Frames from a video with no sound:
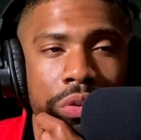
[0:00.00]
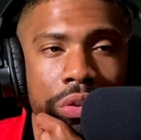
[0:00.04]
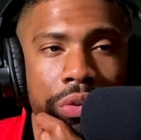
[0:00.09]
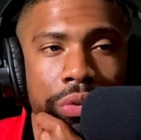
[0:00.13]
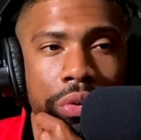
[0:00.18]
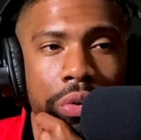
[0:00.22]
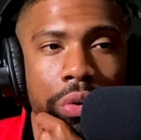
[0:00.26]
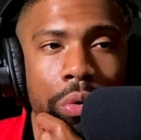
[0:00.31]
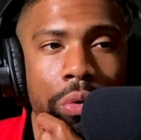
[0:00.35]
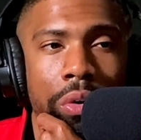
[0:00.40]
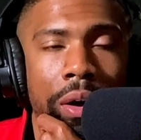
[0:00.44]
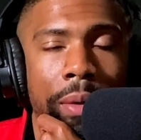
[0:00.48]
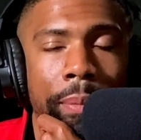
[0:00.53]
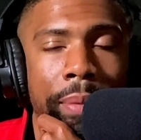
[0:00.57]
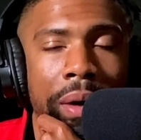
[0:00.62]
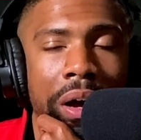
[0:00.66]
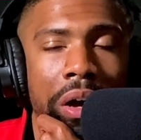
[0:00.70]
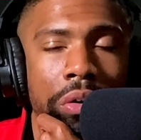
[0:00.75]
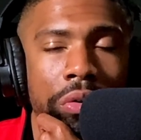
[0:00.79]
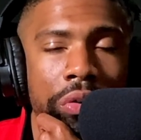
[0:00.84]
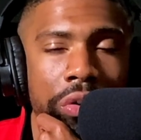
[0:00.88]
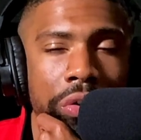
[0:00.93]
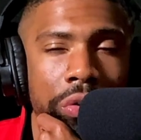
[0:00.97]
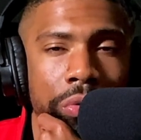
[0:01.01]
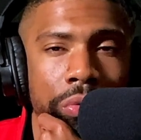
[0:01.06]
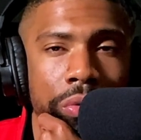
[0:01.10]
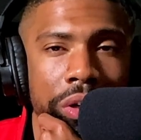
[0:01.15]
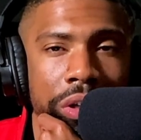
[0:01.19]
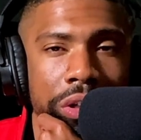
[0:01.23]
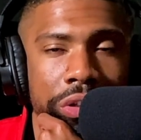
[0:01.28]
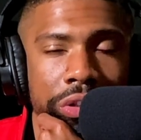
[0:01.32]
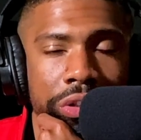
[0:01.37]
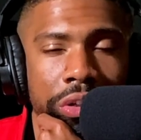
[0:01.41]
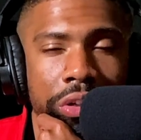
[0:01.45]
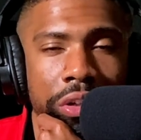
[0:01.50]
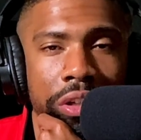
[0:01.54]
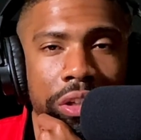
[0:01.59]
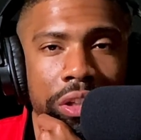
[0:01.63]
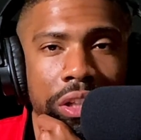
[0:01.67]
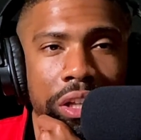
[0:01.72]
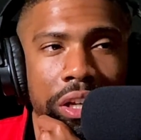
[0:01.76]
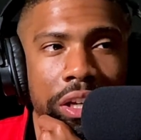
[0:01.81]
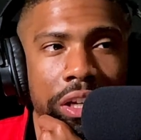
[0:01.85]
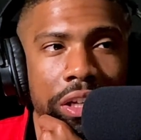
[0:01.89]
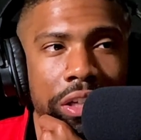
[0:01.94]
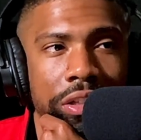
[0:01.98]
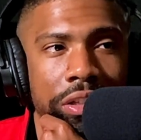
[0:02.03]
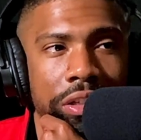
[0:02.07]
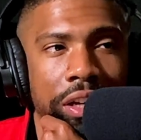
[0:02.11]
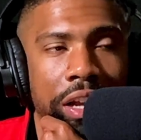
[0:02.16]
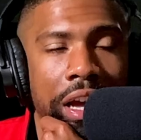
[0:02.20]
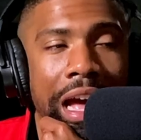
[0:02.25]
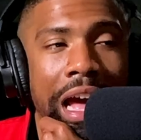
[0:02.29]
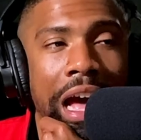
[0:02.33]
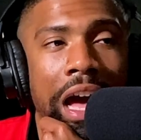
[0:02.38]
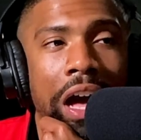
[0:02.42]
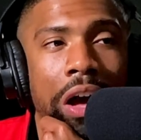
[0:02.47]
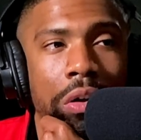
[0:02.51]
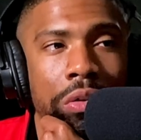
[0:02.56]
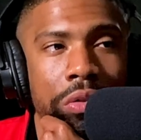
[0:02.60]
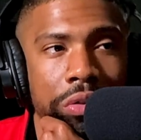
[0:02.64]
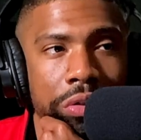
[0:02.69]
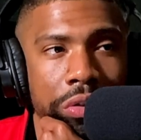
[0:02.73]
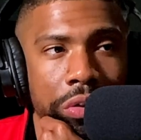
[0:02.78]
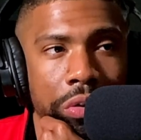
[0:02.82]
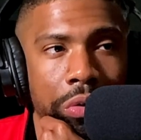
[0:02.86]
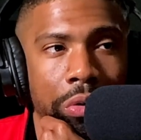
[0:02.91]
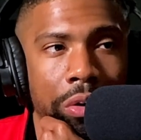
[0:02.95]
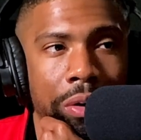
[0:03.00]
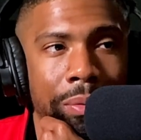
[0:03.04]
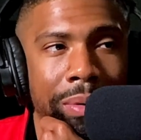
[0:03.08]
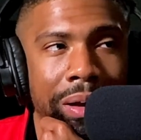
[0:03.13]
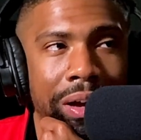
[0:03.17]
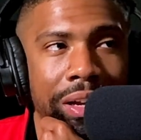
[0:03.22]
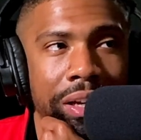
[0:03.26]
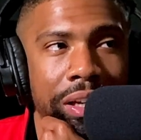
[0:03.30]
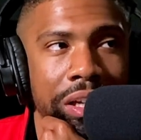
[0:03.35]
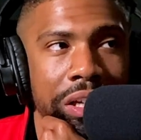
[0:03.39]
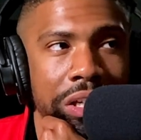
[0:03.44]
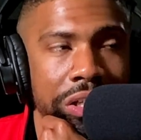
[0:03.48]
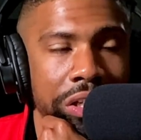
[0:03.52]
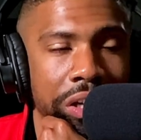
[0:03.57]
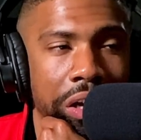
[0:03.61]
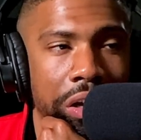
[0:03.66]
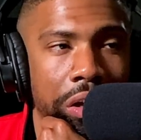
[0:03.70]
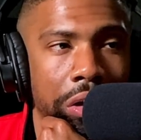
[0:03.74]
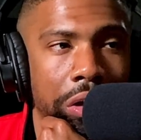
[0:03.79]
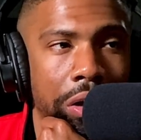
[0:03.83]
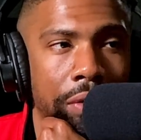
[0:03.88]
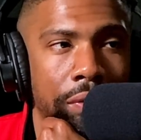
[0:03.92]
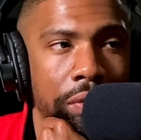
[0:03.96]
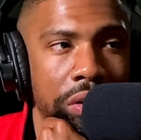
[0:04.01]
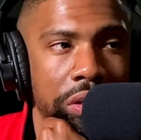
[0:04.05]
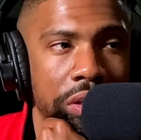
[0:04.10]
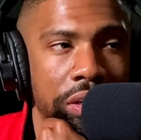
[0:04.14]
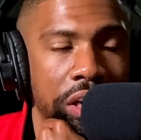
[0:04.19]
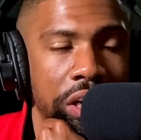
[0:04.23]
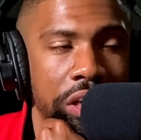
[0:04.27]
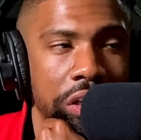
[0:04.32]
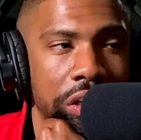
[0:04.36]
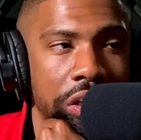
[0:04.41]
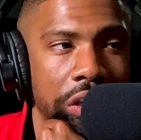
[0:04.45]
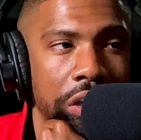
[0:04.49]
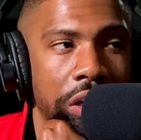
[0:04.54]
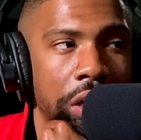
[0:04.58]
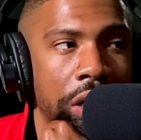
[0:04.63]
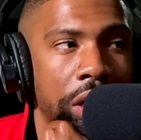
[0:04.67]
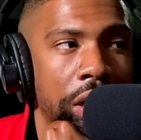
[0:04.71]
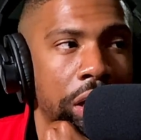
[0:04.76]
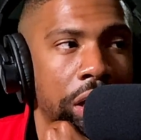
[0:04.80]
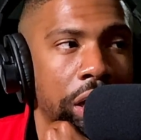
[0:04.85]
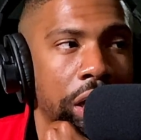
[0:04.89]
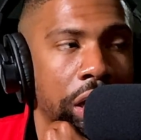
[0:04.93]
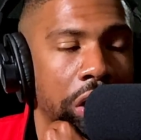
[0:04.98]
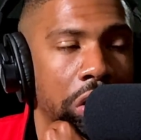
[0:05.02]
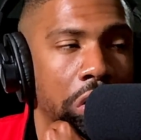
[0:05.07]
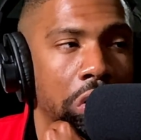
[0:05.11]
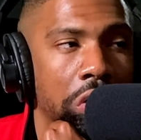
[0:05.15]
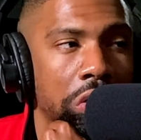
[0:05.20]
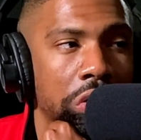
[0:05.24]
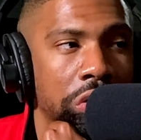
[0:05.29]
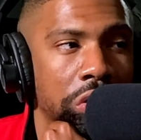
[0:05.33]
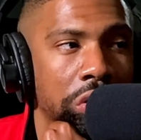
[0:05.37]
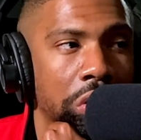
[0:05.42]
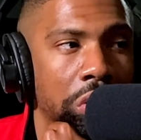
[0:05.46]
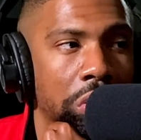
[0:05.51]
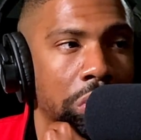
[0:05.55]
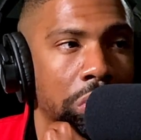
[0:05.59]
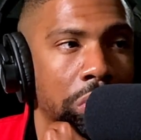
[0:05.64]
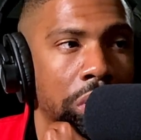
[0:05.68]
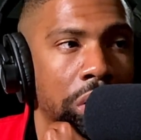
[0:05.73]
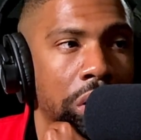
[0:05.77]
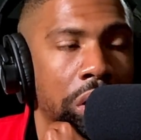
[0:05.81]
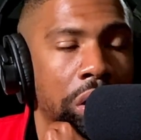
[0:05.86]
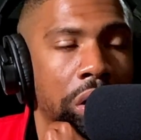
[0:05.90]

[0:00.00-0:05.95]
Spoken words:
to go about doing certain things and how to go about initiating conversation and also